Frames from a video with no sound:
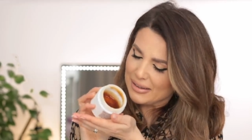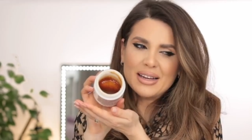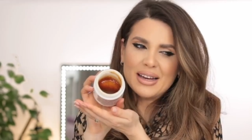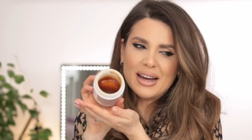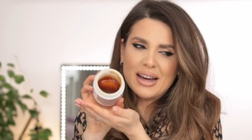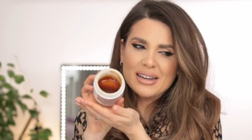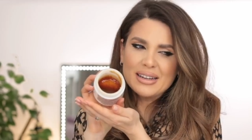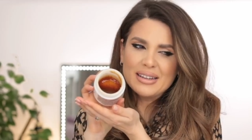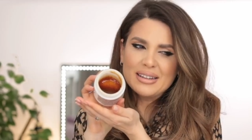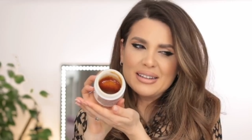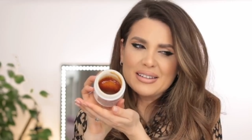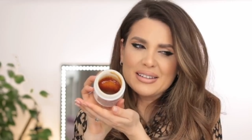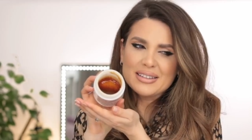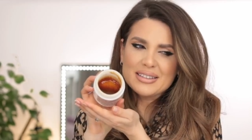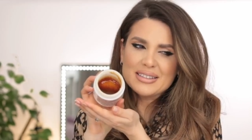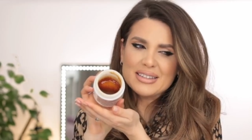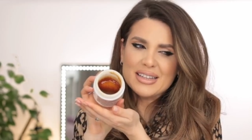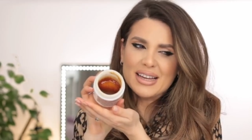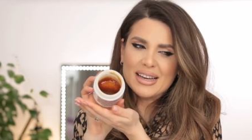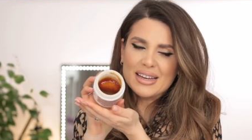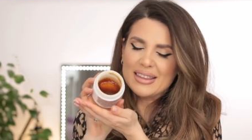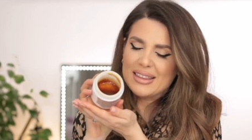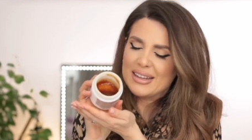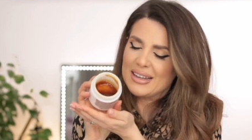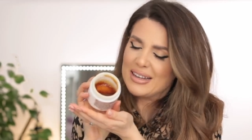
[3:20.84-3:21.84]
Kind of looks
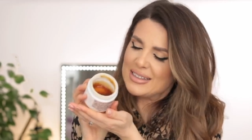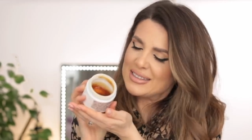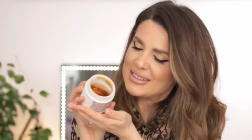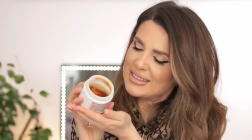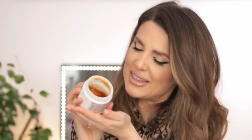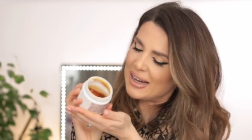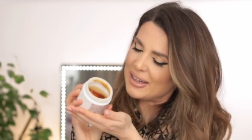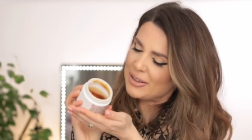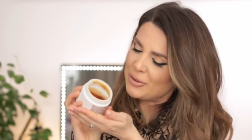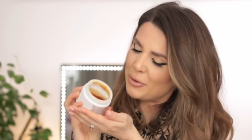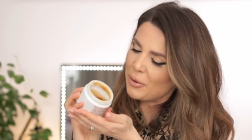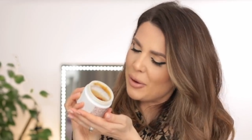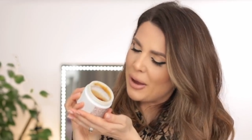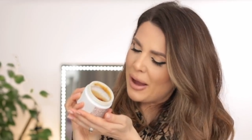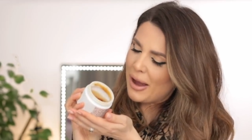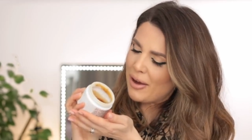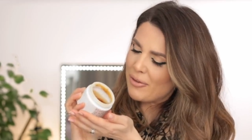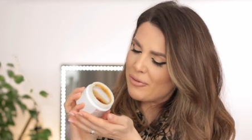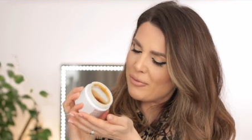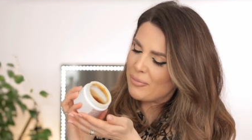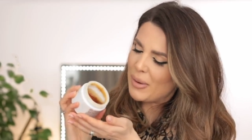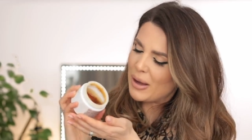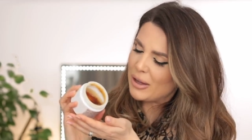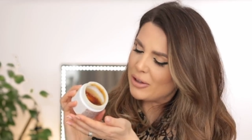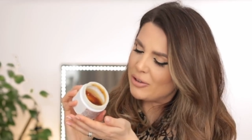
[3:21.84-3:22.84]
like this. I don't
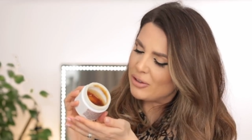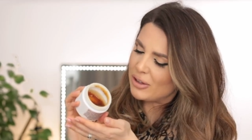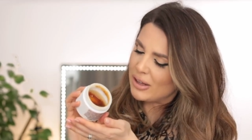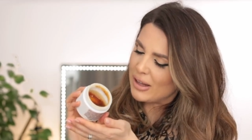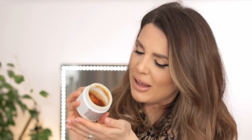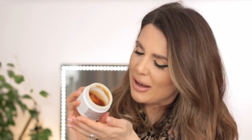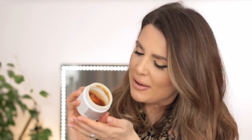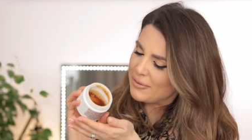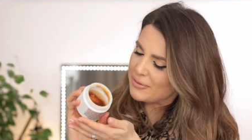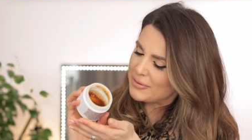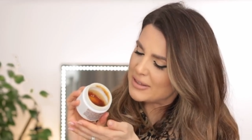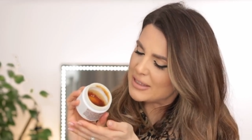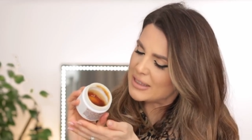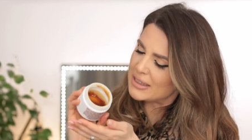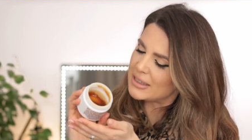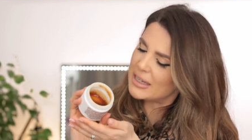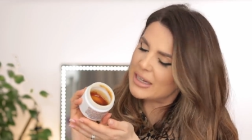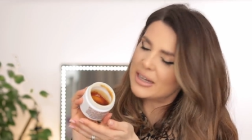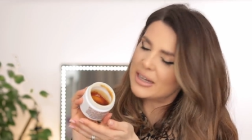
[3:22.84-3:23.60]
have much left in